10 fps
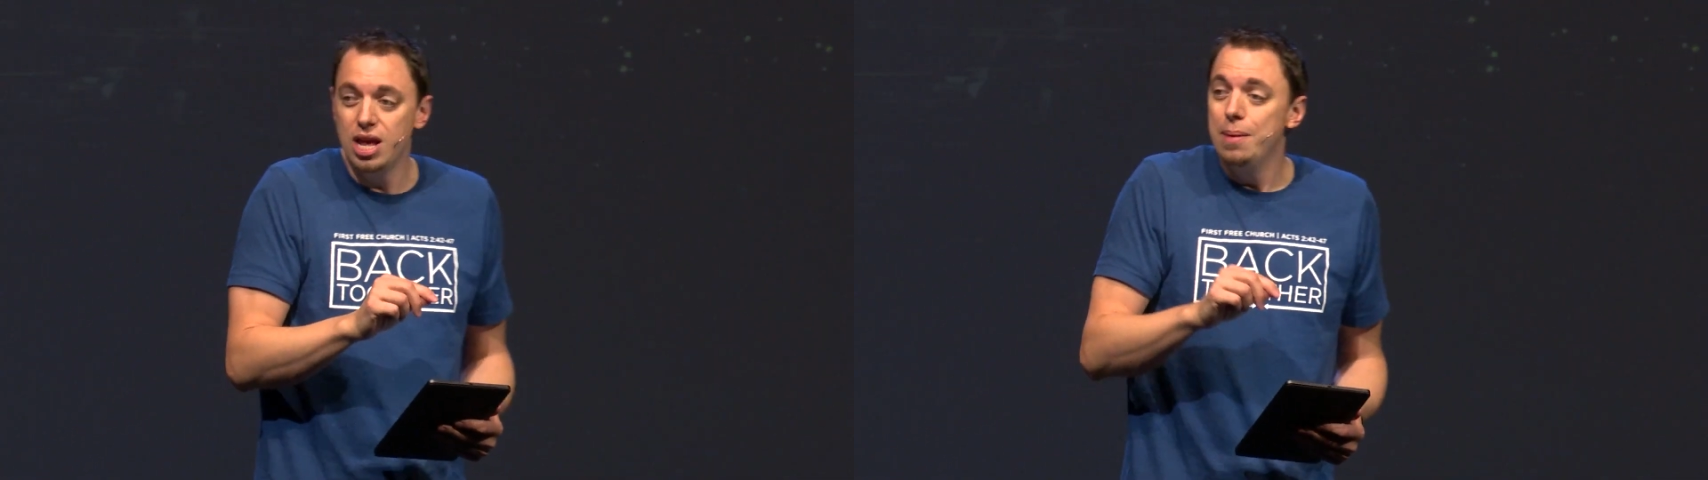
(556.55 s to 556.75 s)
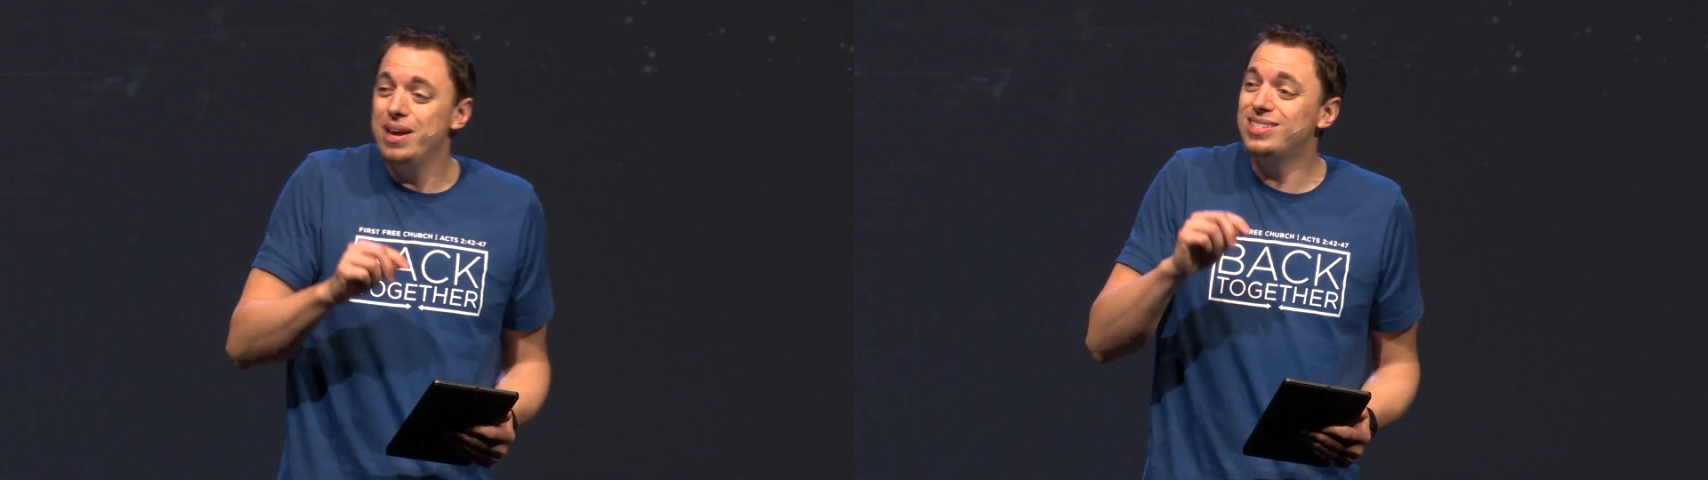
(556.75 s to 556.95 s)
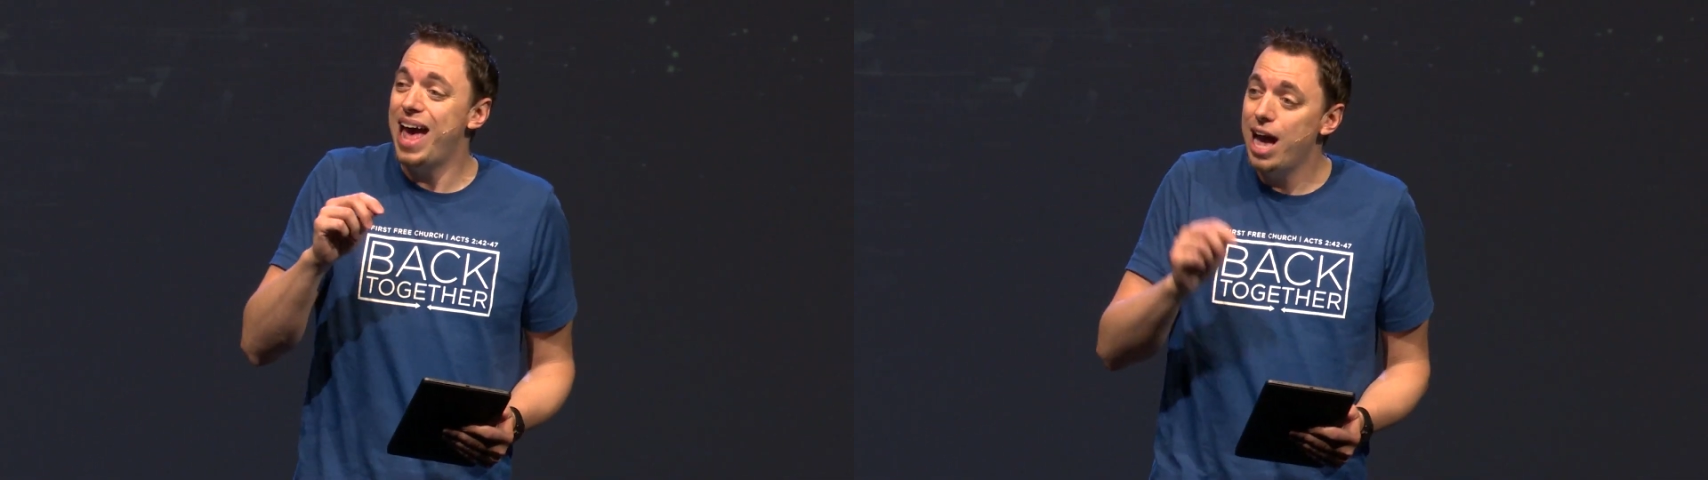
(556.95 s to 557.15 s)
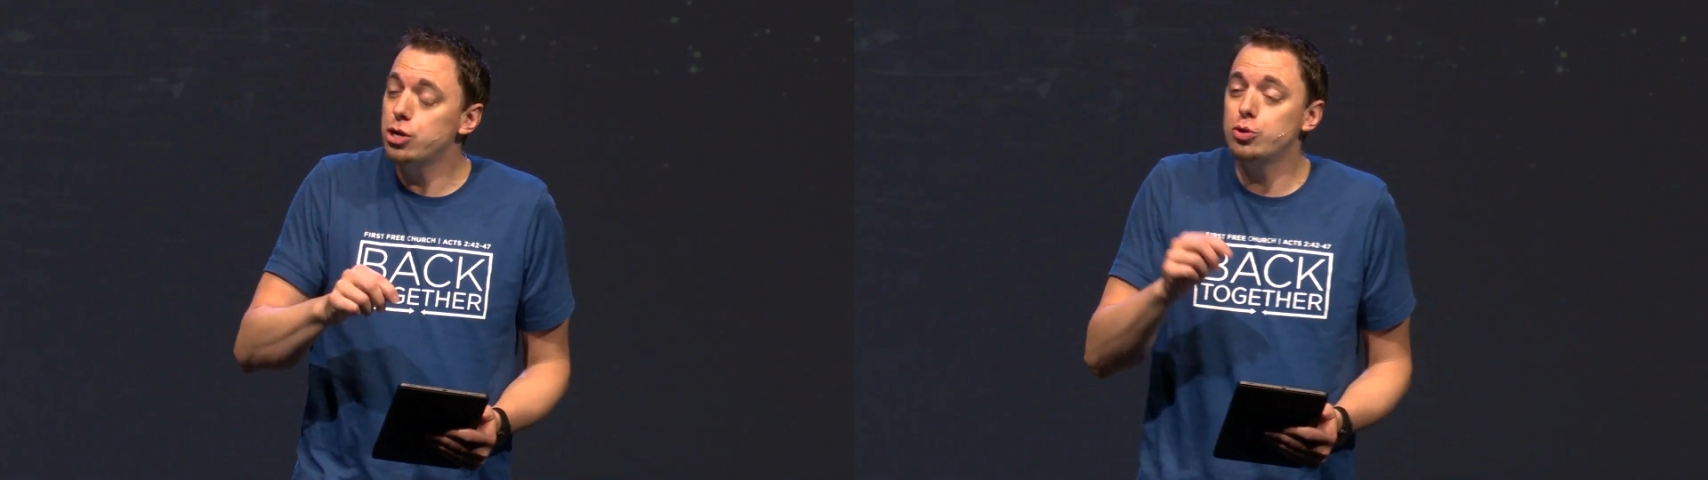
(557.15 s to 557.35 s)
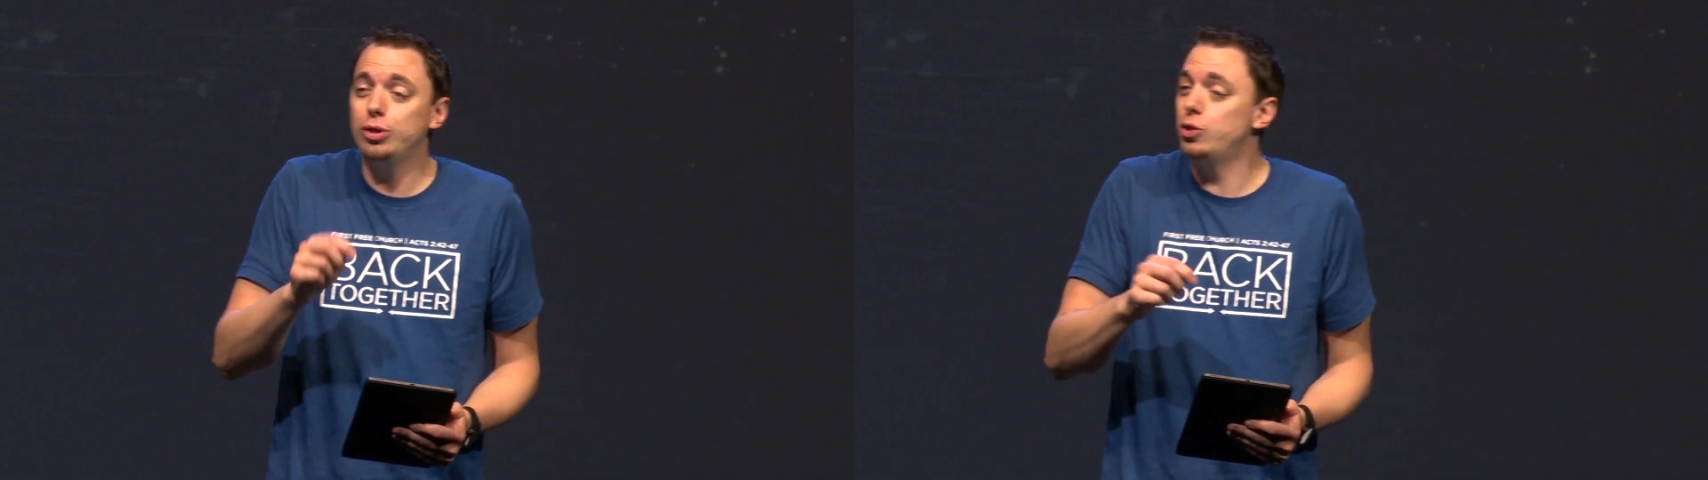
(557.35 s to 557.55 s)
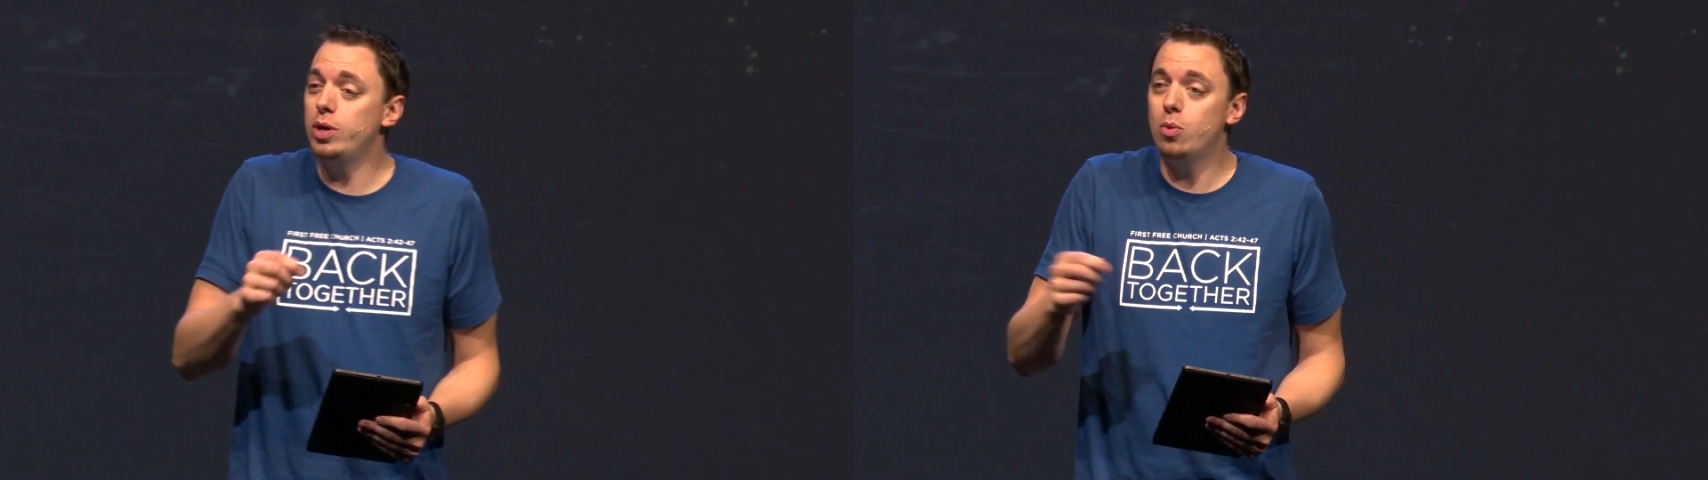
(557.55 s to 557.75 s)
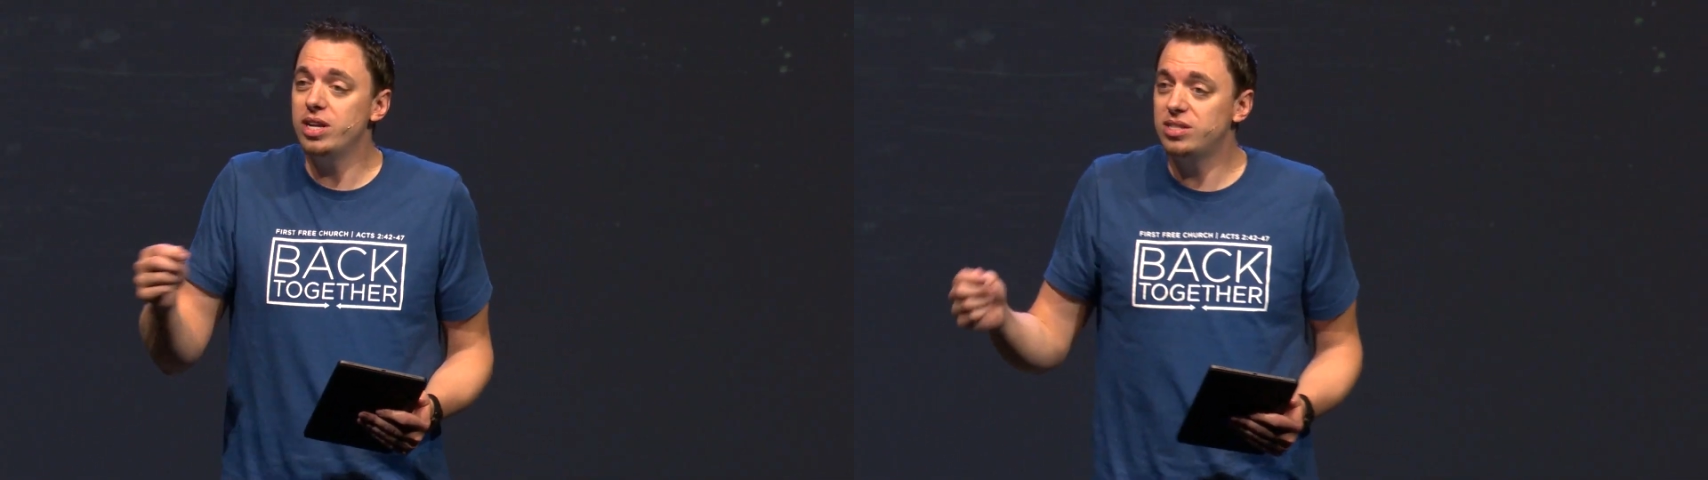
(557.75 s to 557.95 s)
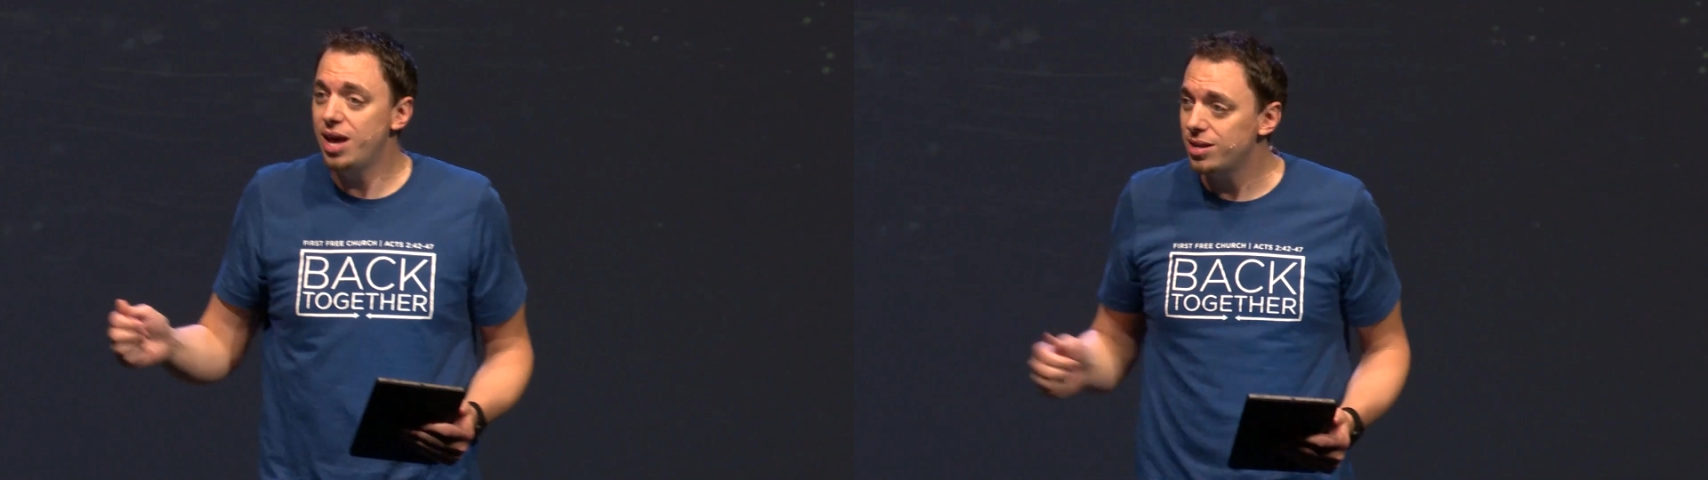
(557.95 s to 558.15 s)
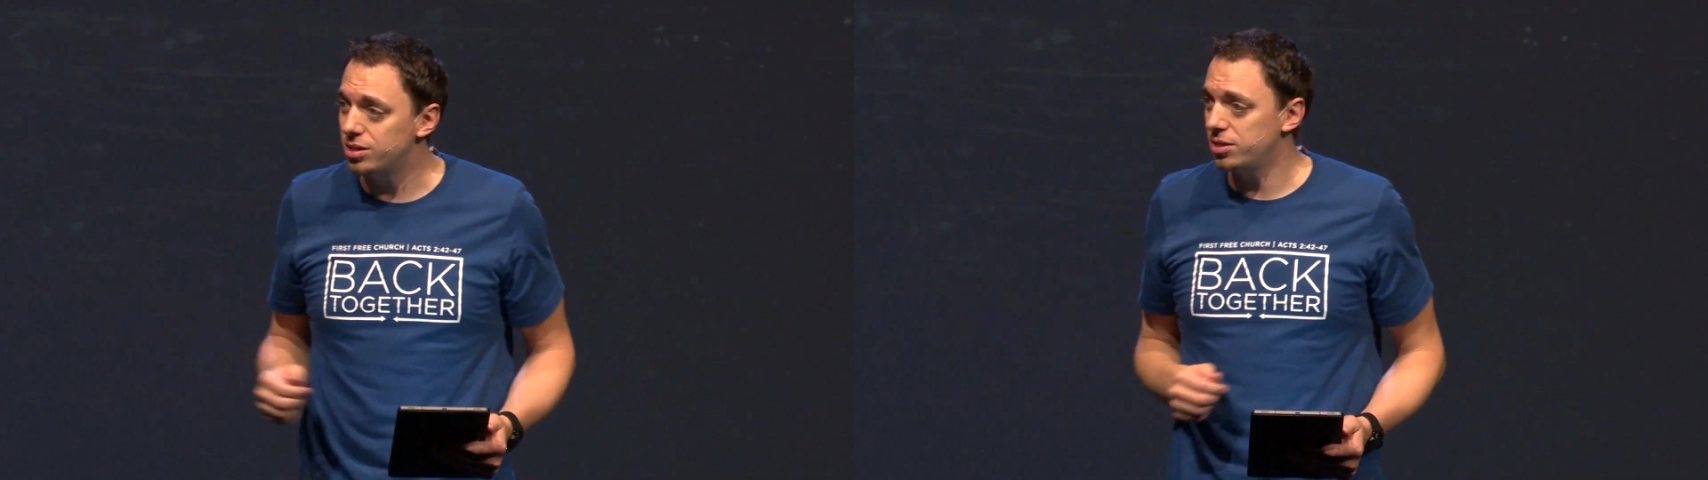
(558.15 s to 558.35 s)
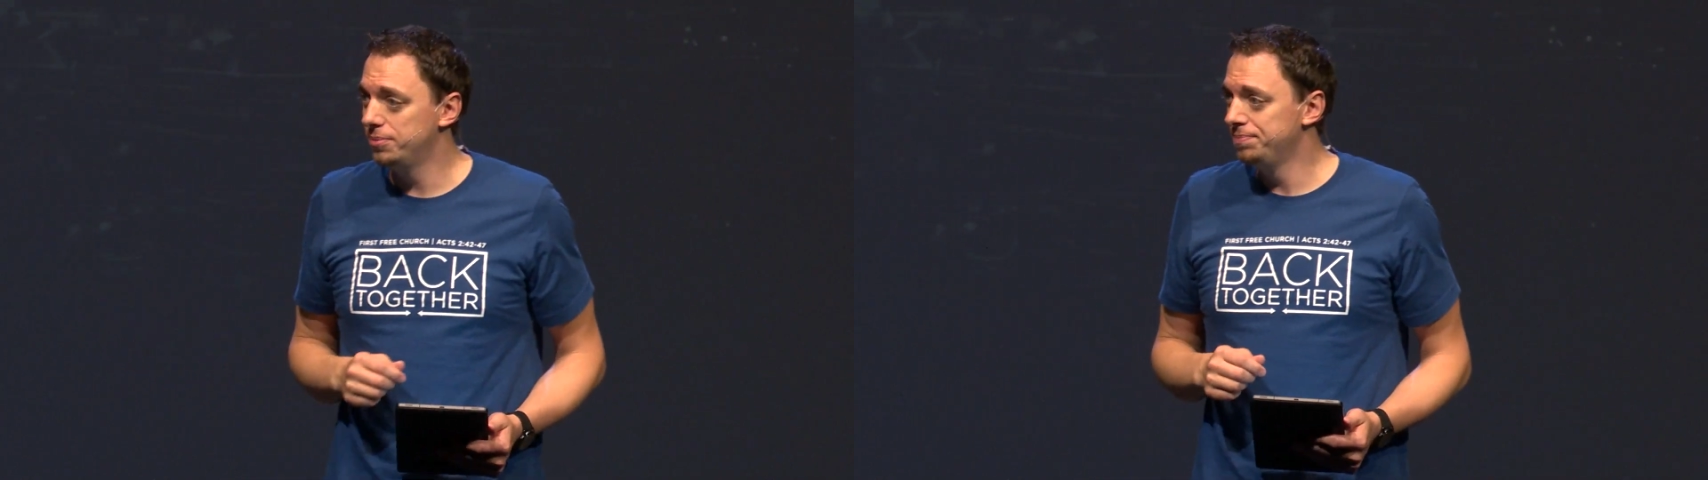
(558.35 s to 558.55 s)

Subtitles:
means actually doing what he says.